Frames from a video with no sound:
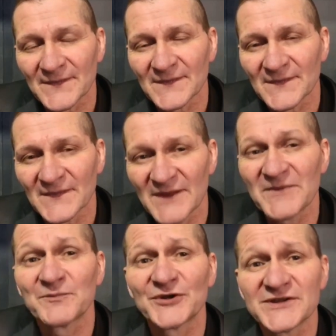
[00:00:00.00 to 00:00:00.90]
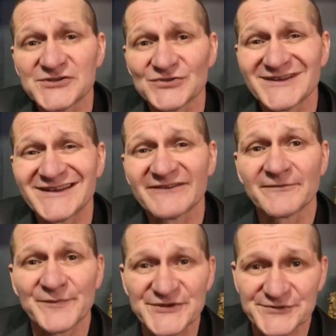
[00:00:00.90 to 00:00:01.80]
let me put into a different
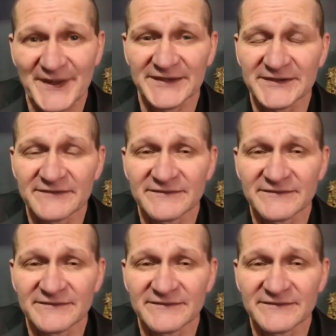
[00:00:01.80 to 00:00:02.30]
perspective.